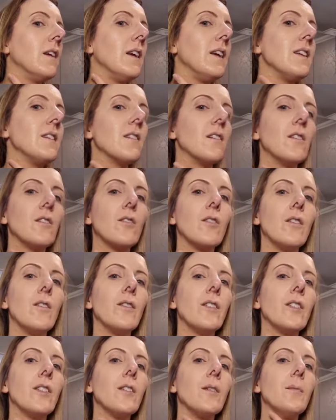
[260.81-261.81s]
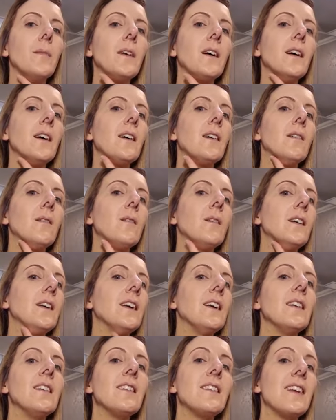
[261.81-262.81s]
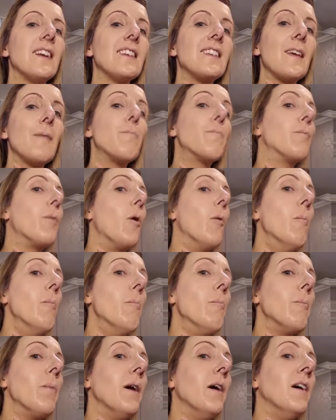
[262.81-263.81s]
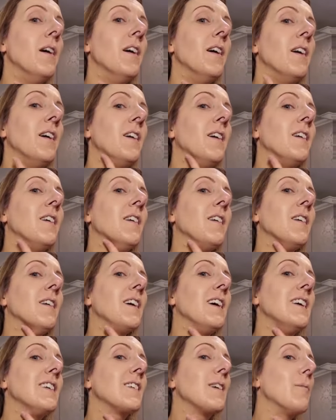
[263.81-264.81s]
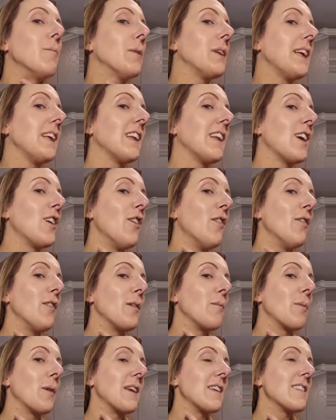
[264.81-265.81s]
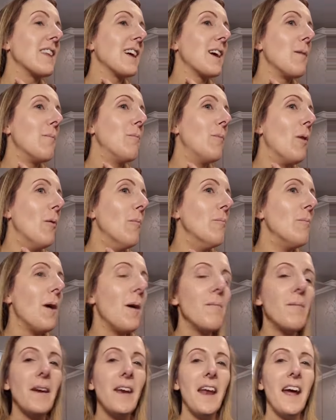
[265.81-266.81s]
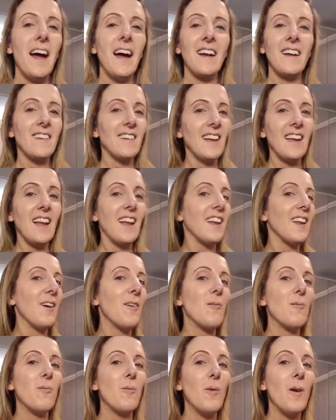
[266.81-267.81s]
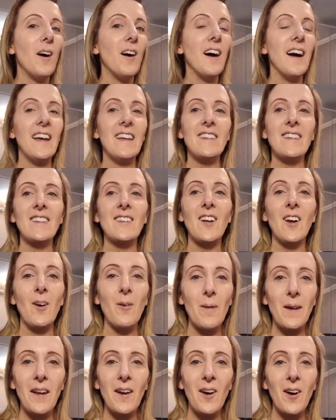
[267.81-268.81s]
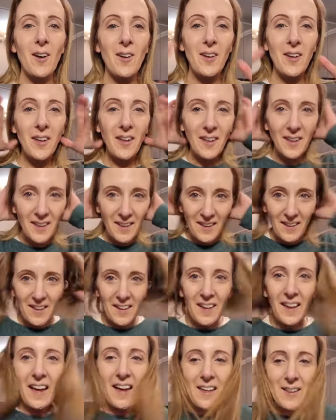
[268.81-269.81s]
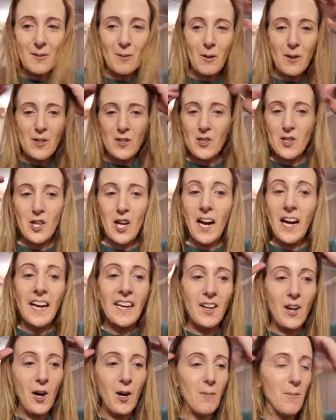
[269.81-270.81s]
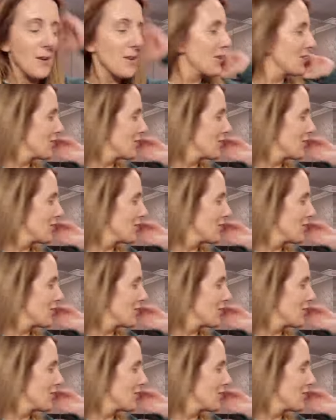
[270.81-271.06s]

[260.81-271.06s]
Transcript: He's all covered up now. You can see it's a bump. He's completely covered, but it's like a bump on my neck. Like, what is going on? That is one ginormous